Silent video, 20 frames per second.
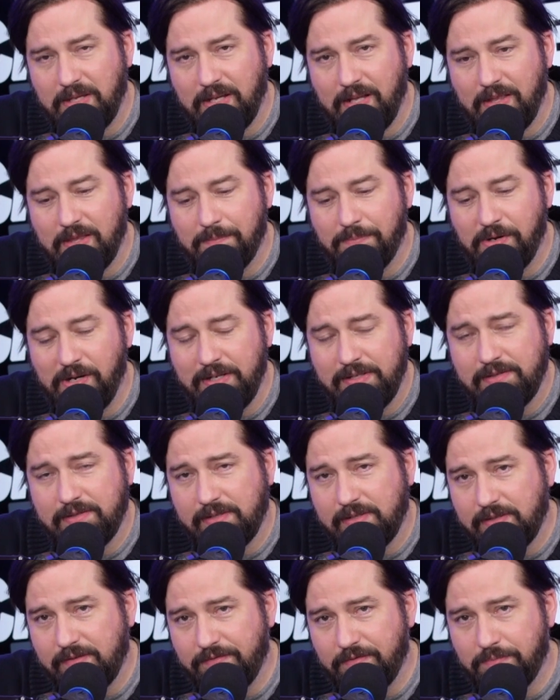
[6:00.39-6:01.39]
on the
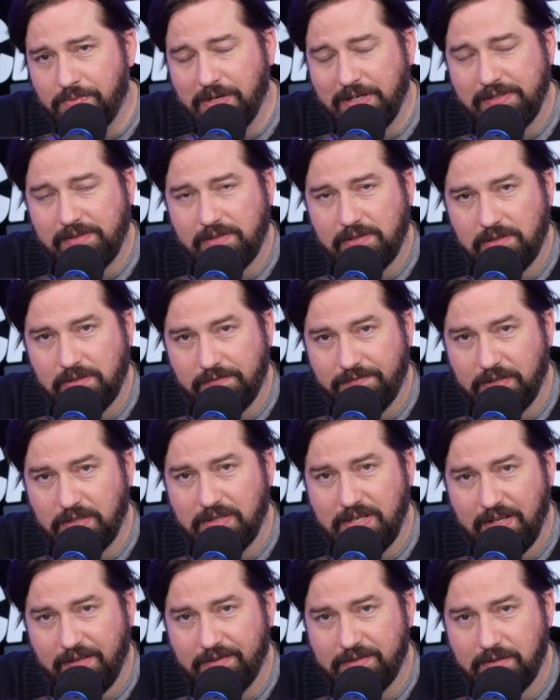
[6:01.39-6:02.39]
president. If you can
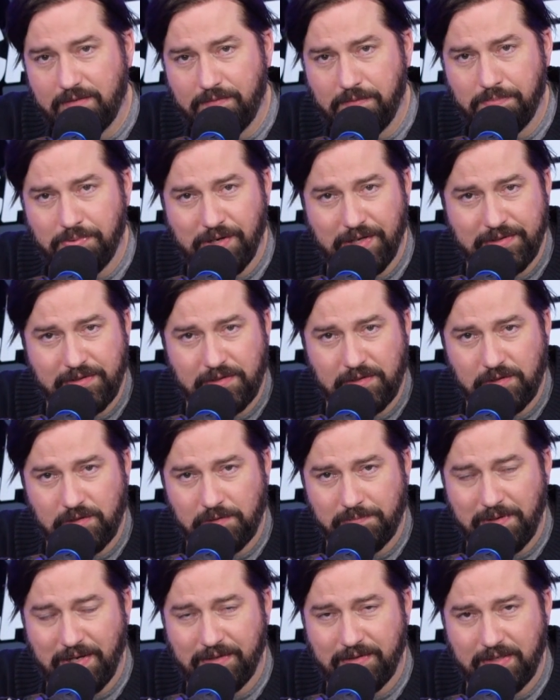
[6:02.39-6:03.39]
tell us if the president knew
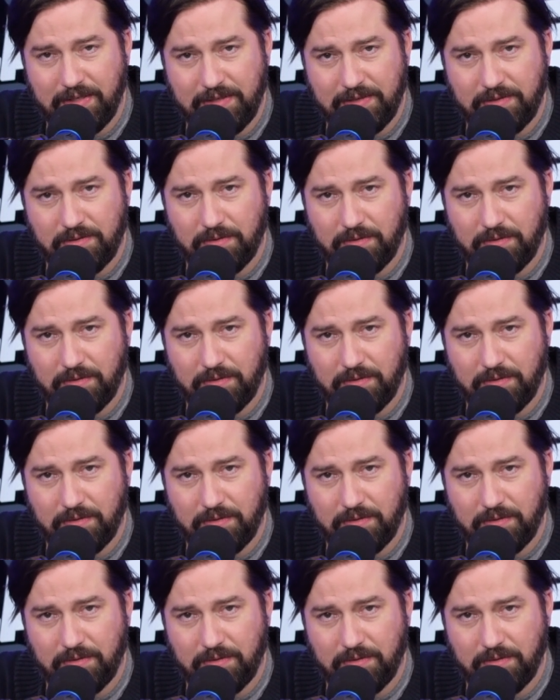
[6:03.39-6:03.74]
about this,